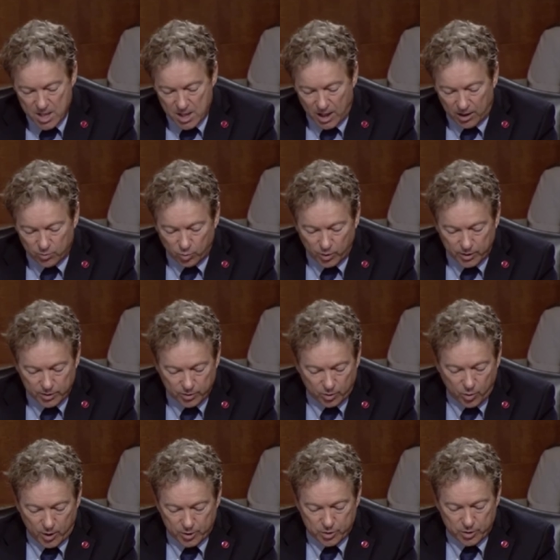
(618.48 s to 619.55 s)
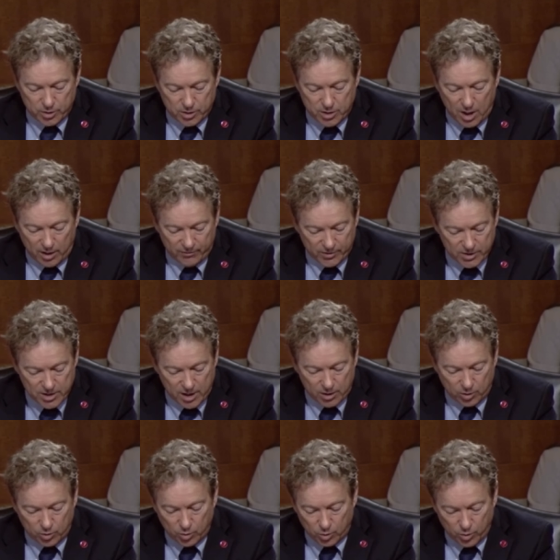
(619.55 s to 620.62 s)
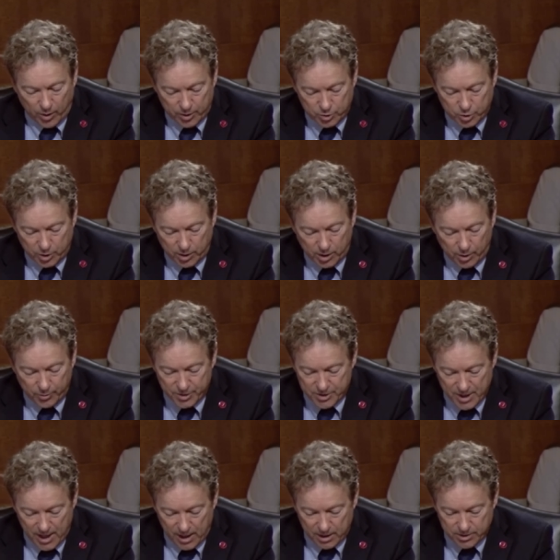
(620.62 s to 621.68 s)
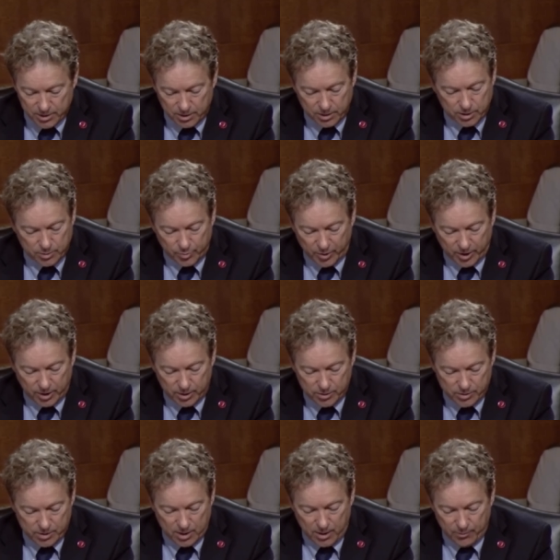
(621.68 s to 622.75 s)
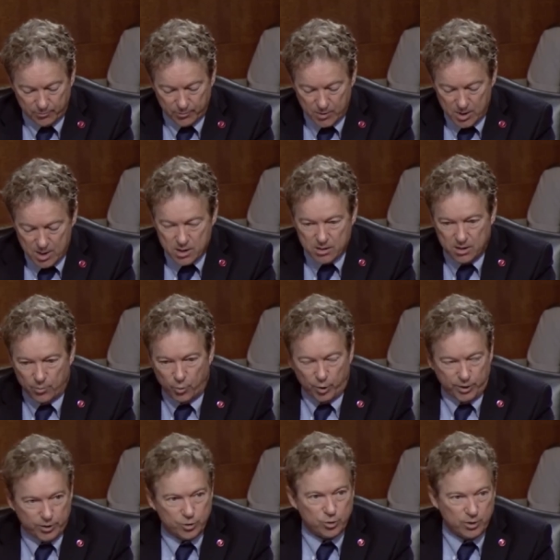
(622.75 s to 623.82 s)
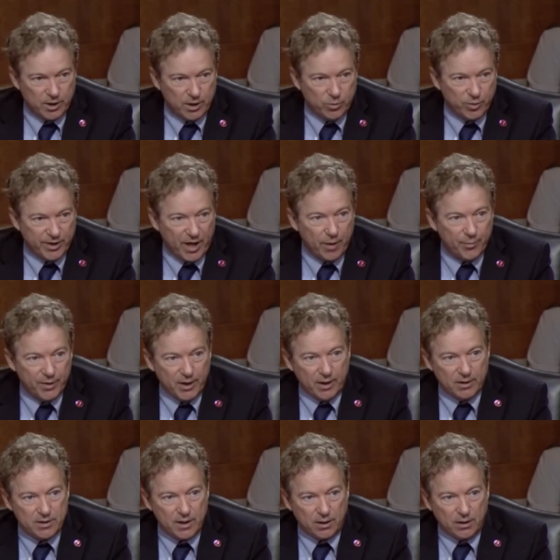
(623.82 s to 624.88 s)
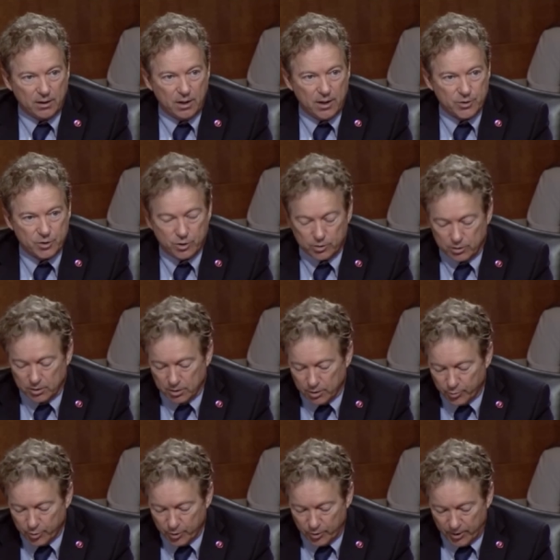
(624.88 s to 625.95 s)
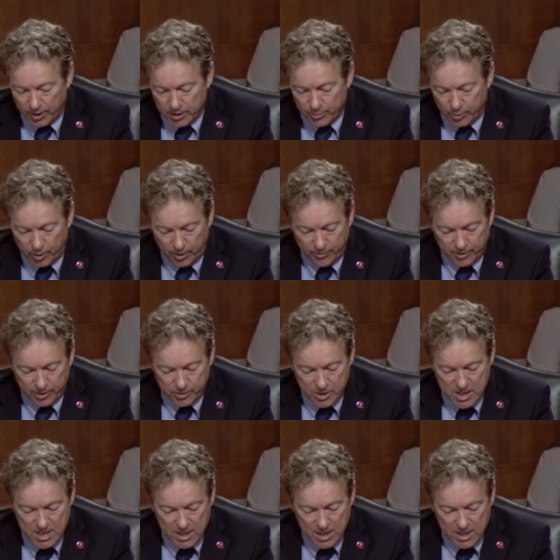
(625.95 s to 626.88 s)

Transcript: I had one other question that's kind of a technical question, and I always ask this because I'm somewhat intrigued without being a technological or a computer expert on this